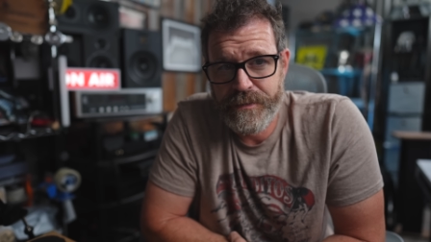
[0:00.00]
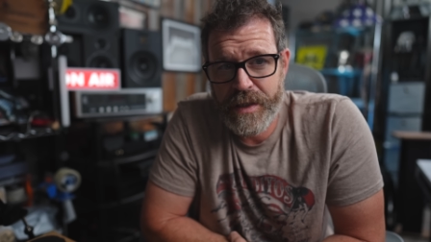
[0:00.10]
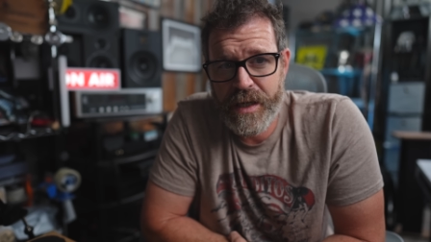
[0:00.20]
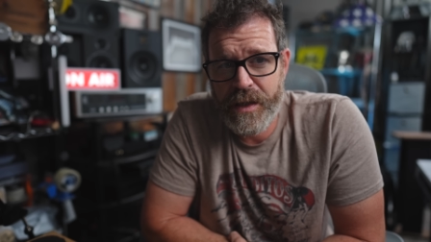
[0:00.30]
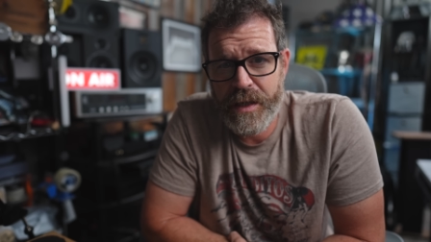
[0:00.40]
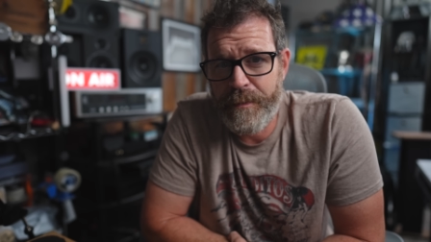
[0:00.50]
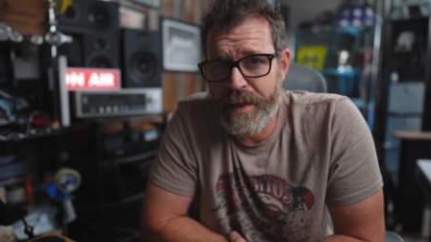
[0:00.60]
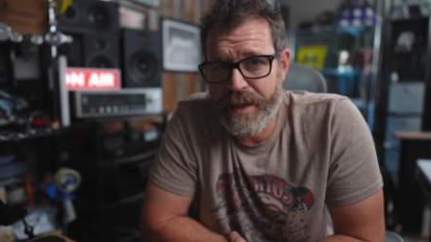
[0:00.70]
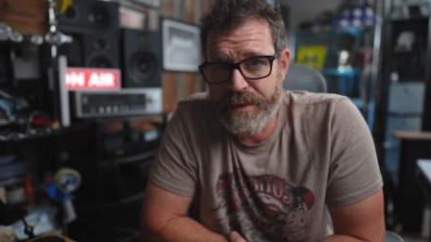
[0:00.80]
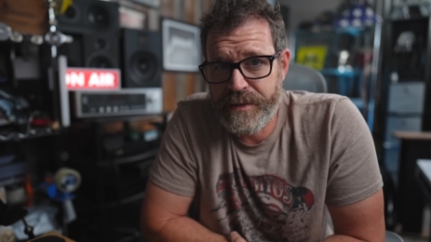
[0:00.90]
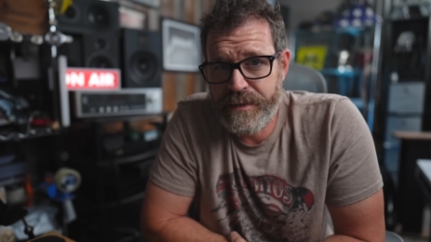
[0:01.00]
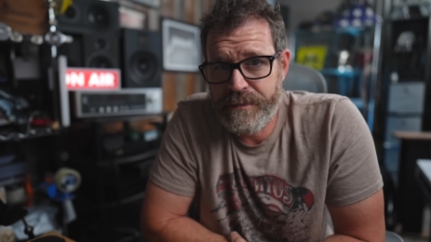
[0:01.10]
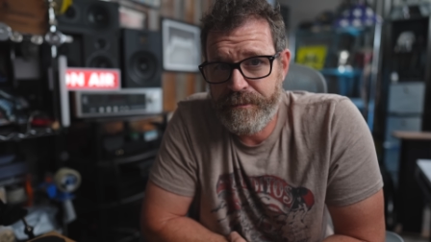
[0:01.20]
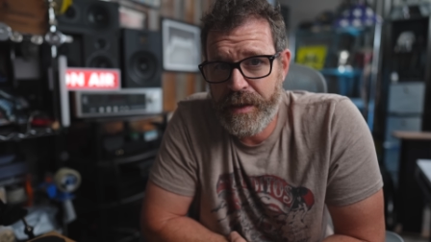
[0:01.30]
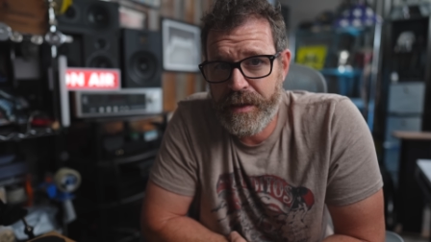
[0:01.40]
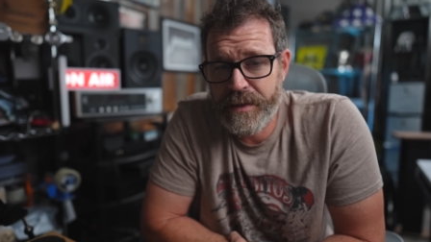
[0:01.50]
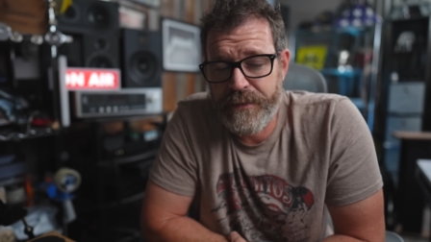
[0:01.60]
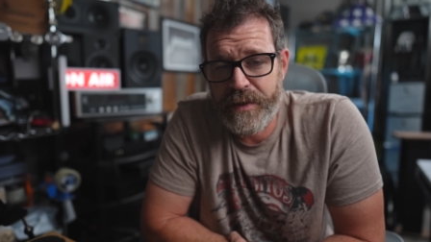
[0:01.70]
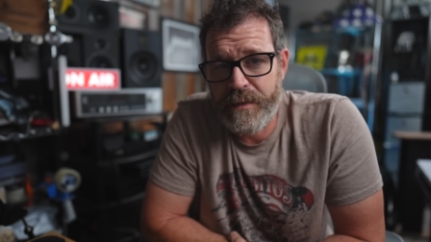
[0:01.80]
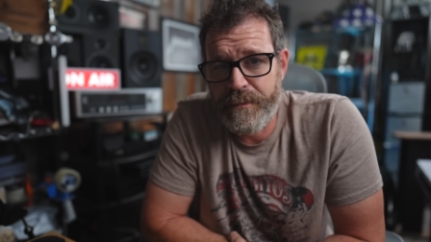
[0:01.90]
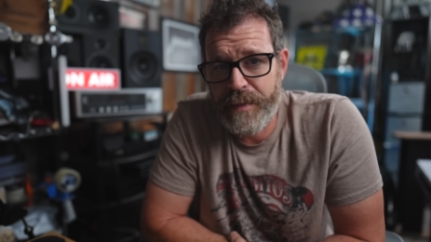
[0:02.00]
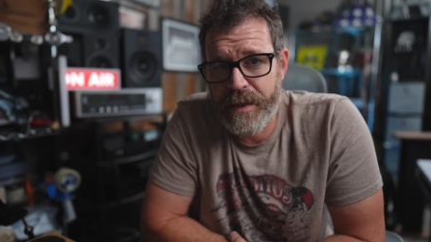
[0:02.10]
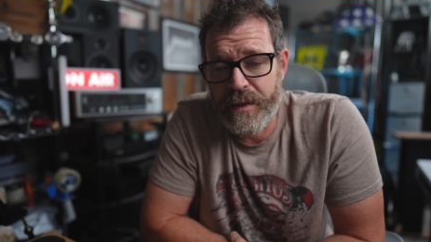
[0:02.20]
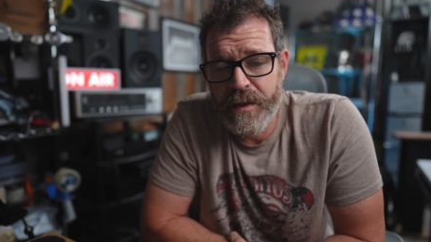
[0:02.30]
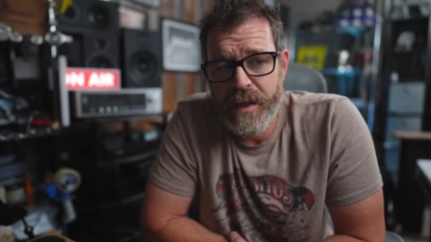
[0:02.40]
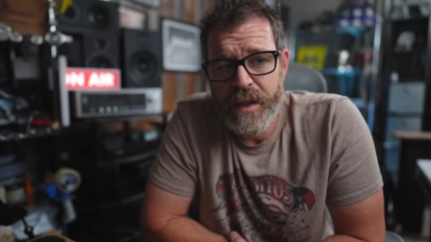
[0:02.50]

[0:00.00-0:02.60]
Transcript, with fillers: Not a lot of bass, but they've gotten better.